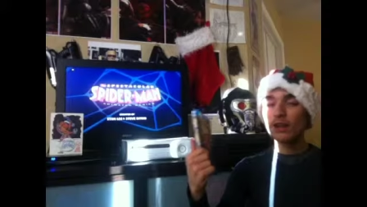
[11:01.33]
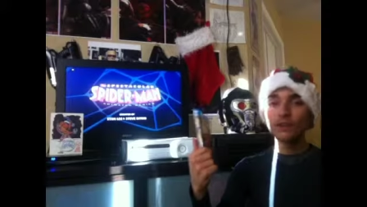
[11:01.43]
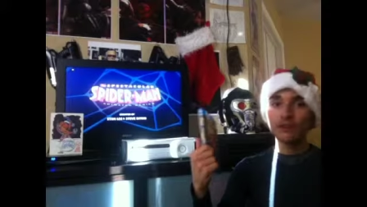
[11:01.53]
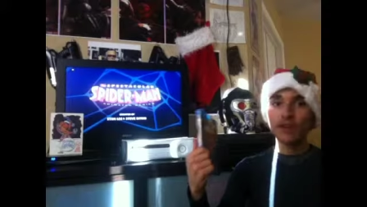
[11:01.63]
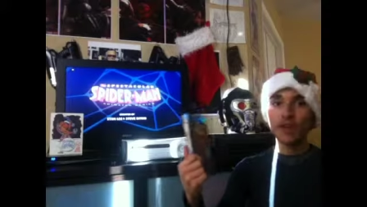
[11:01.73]

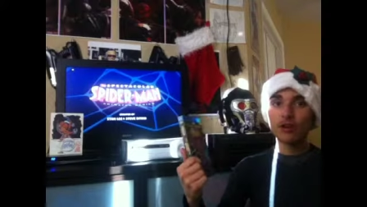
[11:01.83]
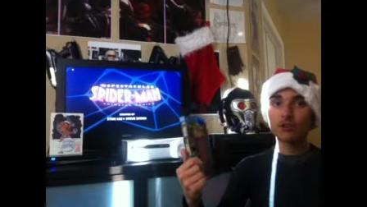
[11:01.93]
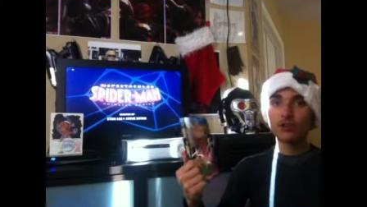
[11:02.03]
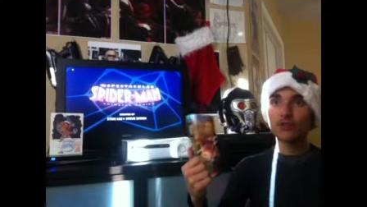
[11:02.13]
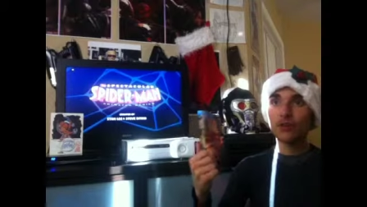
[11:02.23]
characters,
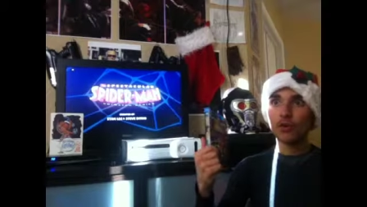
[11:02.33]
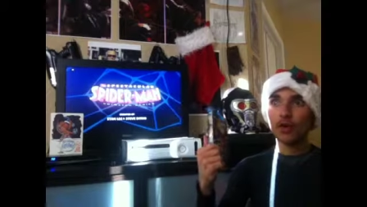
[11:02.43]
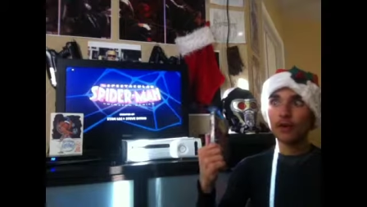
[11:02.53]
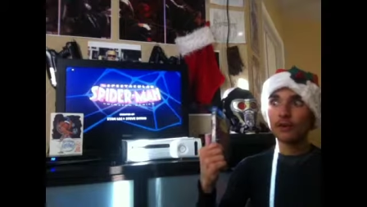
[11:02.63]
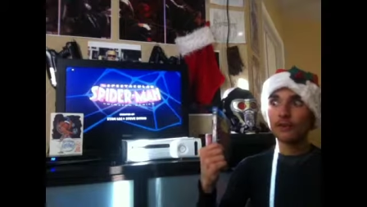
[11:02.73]
a lot
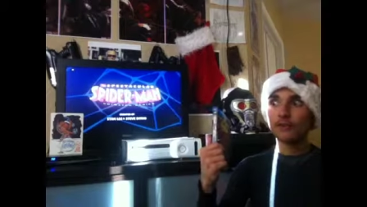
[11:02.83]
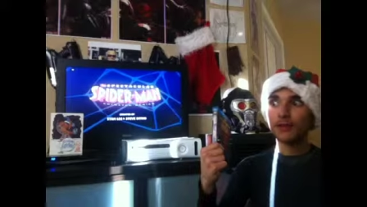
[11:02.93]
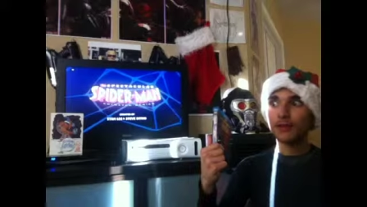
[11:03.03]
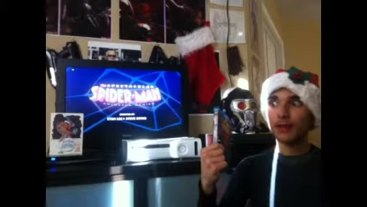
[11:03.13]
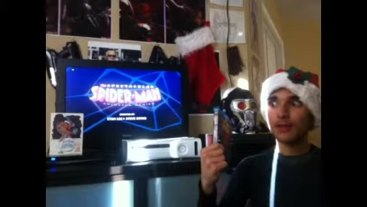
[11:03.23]
of
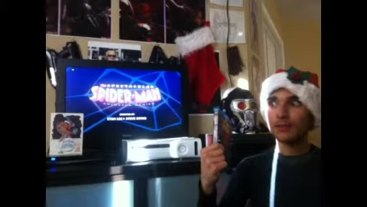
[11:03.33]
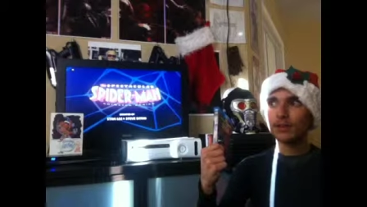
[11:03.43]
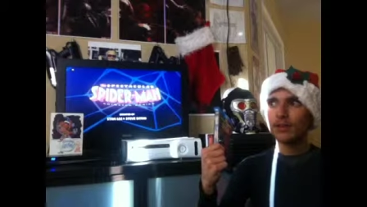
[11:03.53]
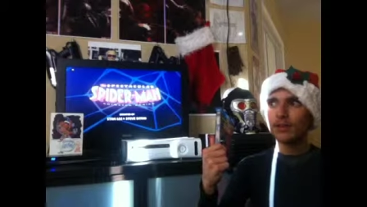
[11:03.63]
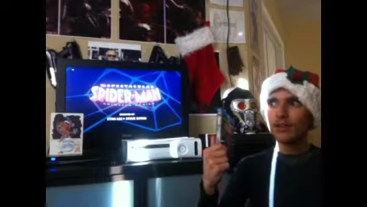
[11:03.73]

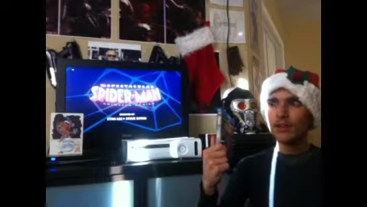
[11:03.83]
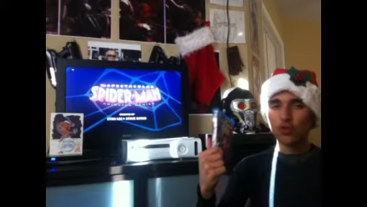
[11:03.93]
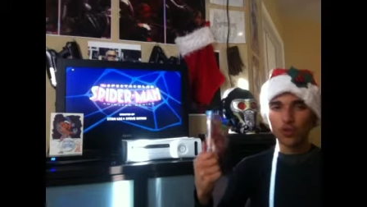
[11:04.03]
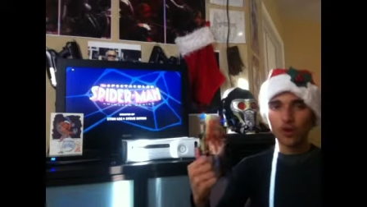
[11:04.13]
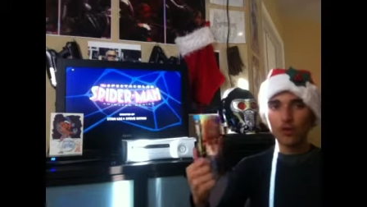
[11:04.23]

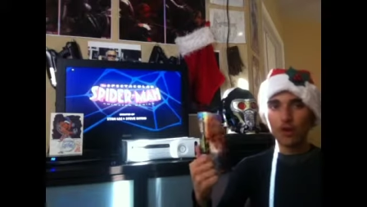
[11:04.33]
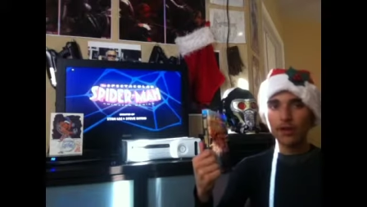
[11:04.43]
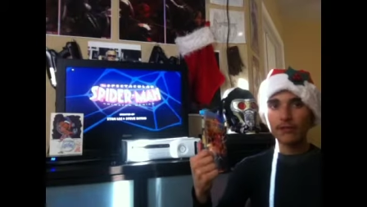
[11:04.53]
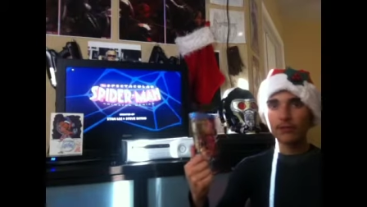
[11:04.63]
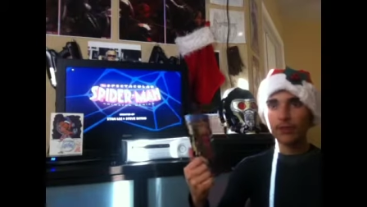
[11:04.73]
storylines
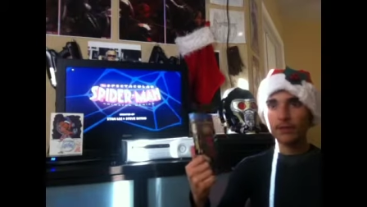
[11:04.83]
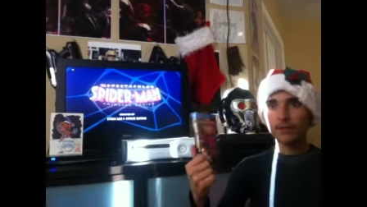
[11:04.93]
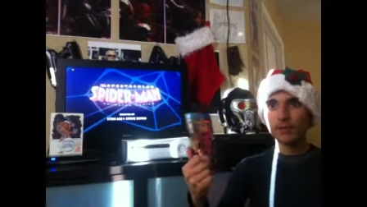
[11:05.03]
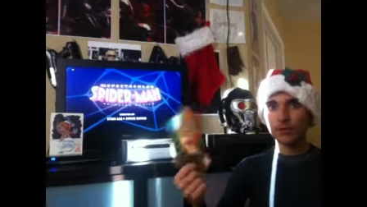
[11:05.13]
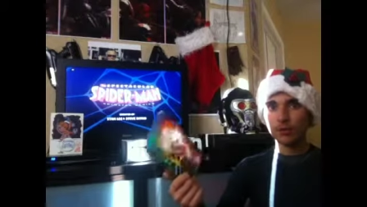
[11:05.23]
from the
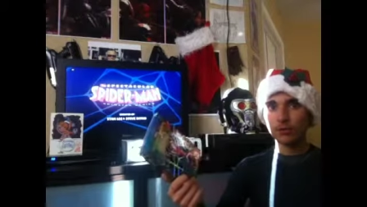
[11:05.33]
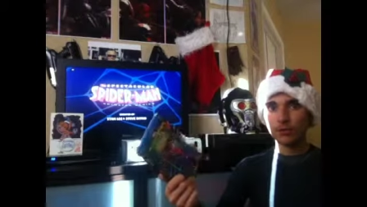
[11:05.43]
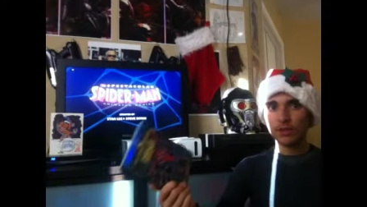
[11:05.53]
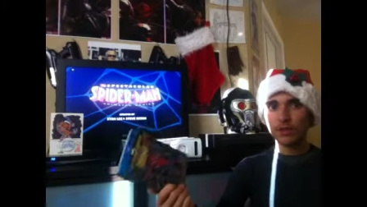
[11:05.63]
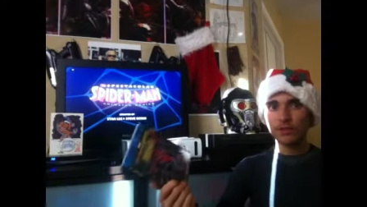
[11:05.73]
original Steve
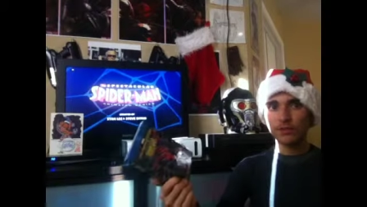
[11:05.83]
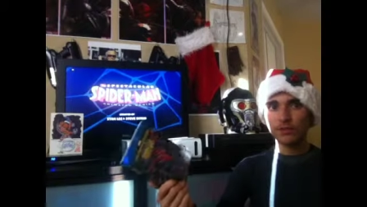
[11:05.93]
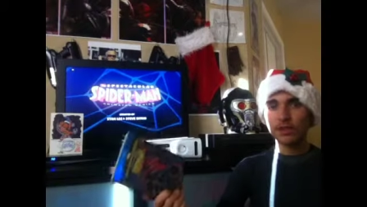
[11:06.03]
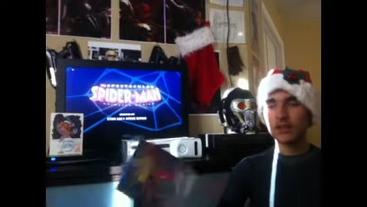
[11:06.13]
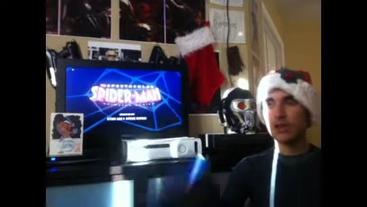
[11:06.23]
Ditko
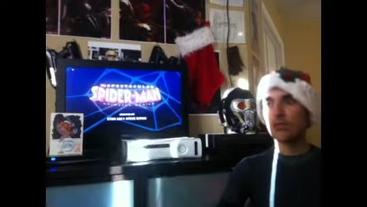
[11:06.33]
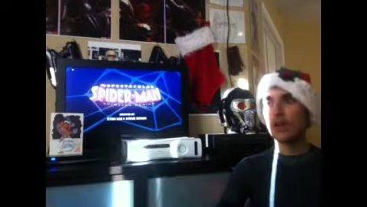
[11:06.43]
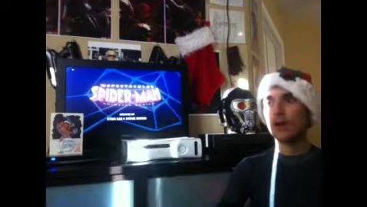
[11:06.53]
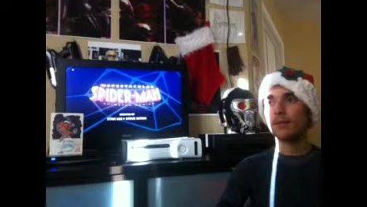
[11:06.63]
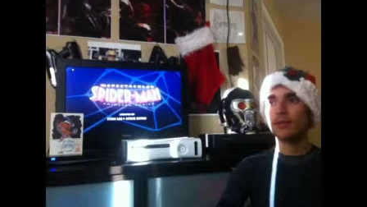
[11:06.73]

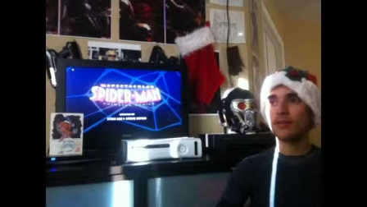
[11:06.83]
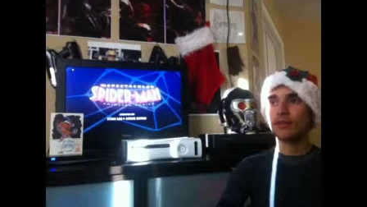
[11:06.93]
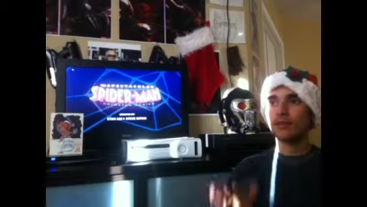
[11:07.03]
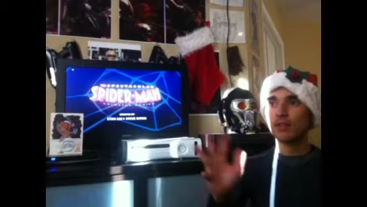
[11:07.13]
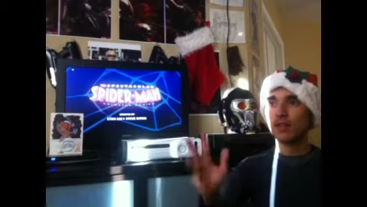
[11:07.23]
comics, the Stan
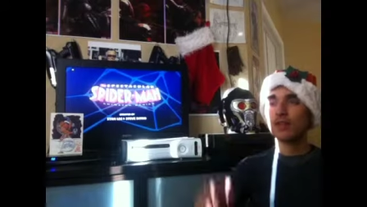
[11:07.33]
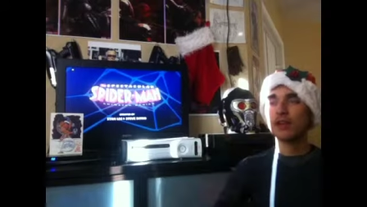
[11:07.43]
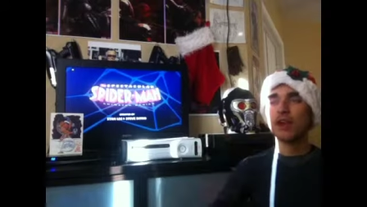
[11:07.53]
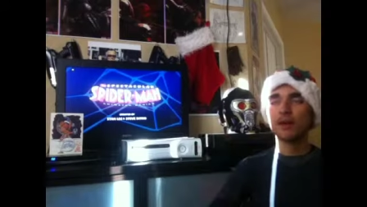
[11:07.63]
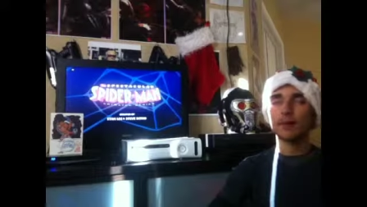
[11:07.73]
Lee
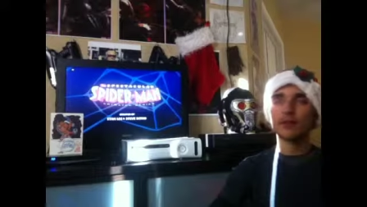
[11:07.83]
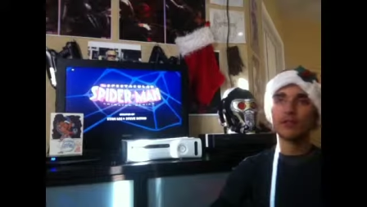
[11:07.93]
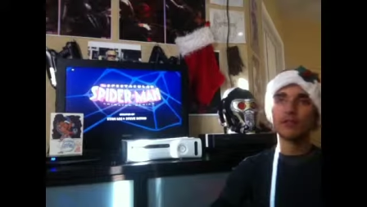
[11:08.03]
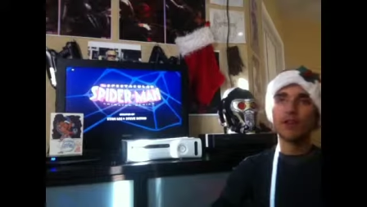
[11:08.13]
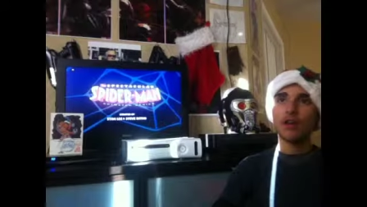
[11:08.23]
comics.
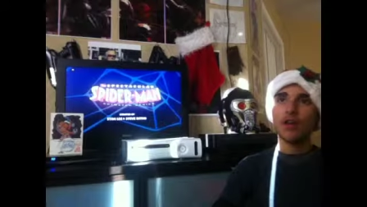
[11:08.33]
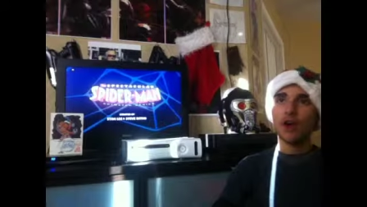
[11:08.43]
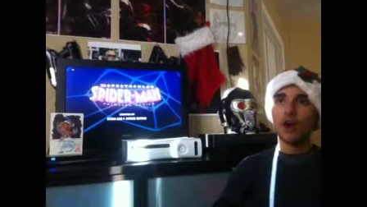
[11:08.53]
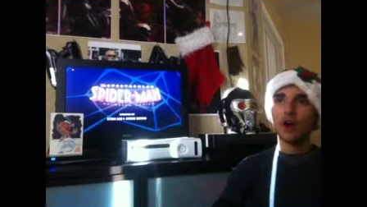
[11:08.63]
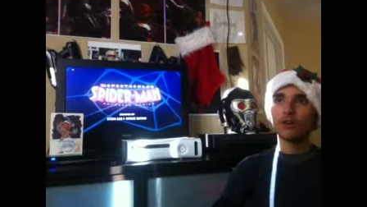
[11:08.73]

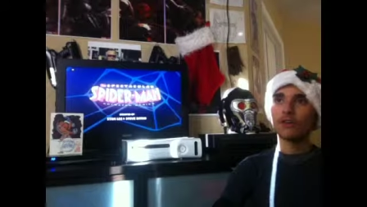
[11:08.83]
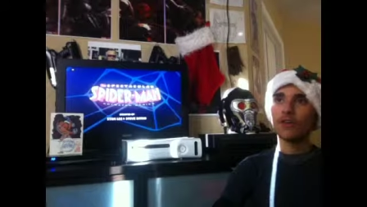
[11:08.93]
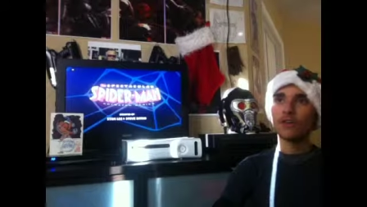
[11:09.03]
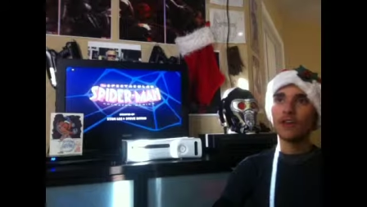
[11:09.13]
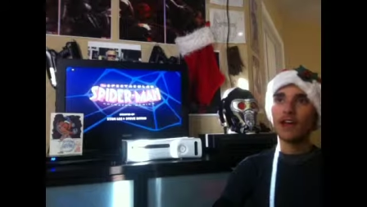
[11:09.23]
We even
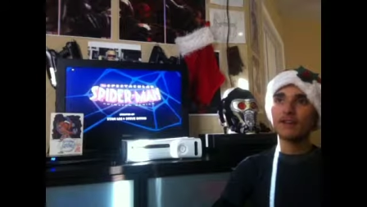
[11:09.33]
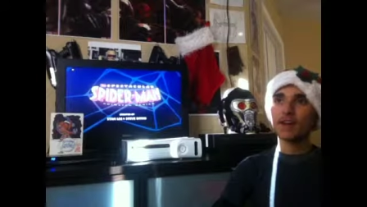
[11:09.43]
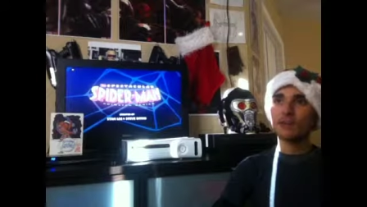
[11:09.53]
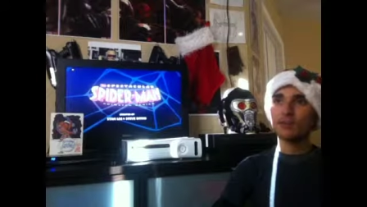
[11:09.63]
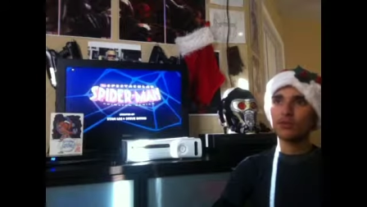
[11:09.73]
have a couple
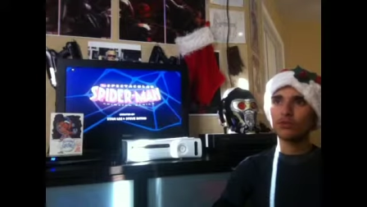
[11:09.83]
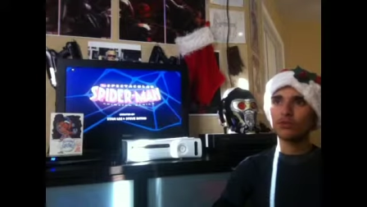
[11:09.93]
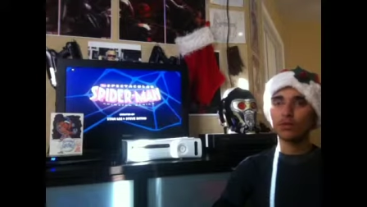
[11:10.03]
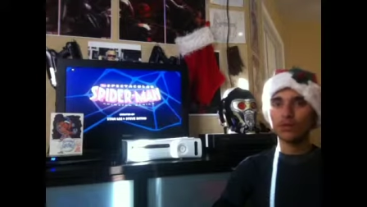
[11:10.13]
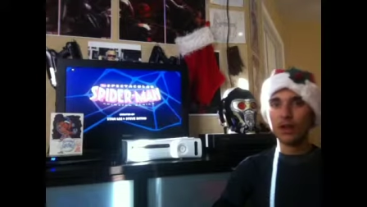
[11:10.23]
of little
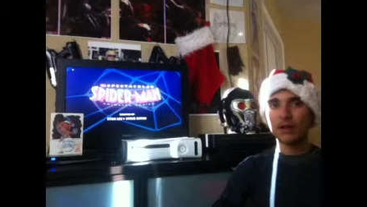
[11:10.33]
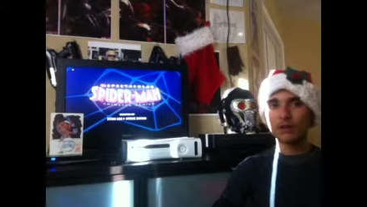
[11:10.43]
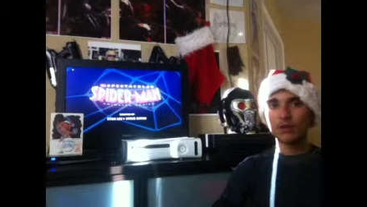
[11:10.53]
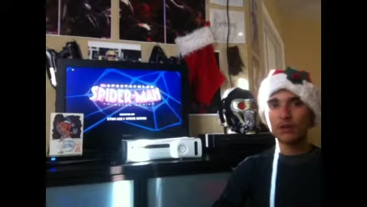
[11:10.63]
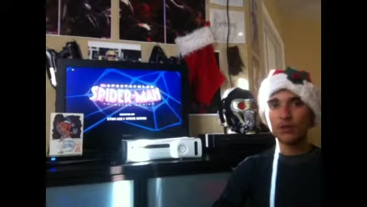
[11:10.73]
nods to
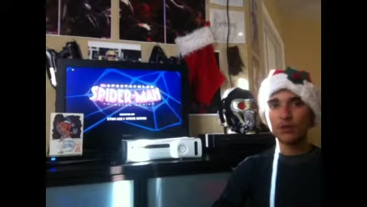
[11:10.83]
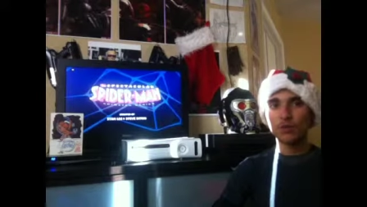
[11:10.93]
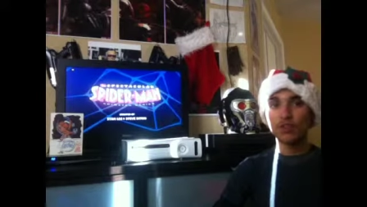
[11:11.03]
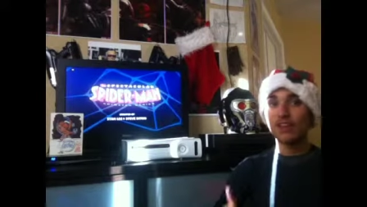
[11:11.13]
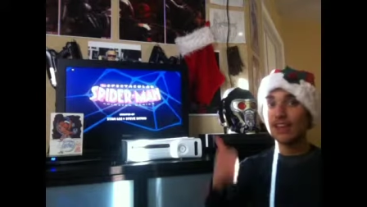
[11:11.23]
the Sin
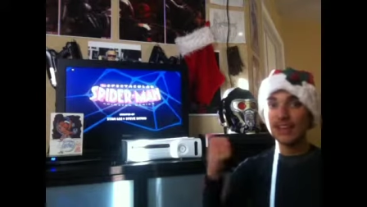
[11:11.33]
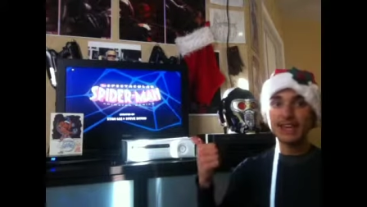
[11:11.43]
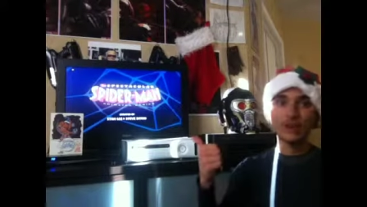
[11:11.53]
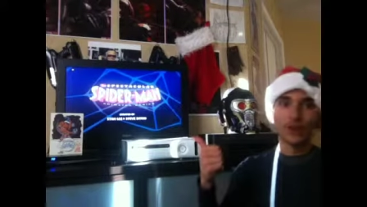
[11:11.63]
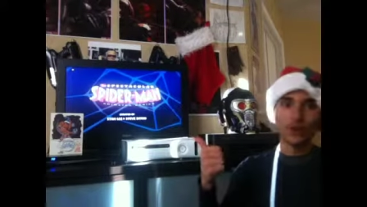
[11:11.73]

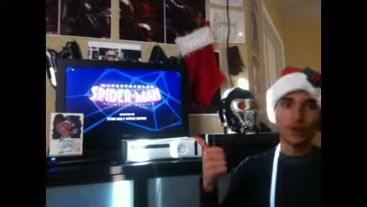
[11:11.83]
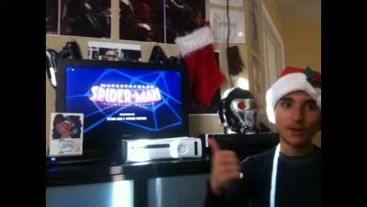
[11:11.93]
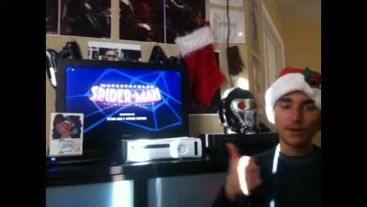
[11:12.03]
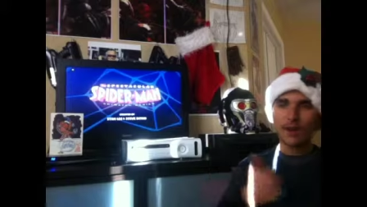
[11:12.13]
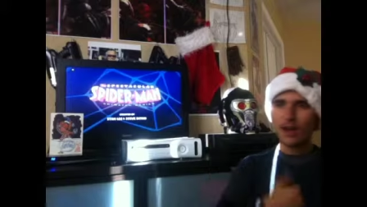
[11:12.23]
Eater.
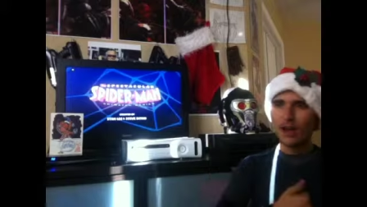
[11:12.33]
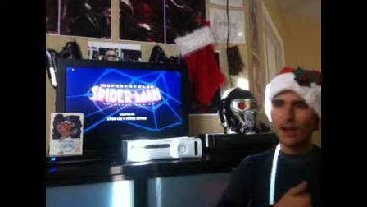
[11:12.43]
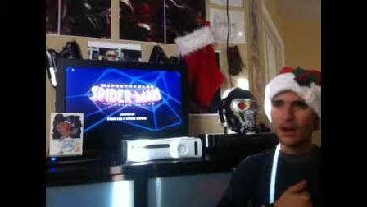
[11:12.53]
What's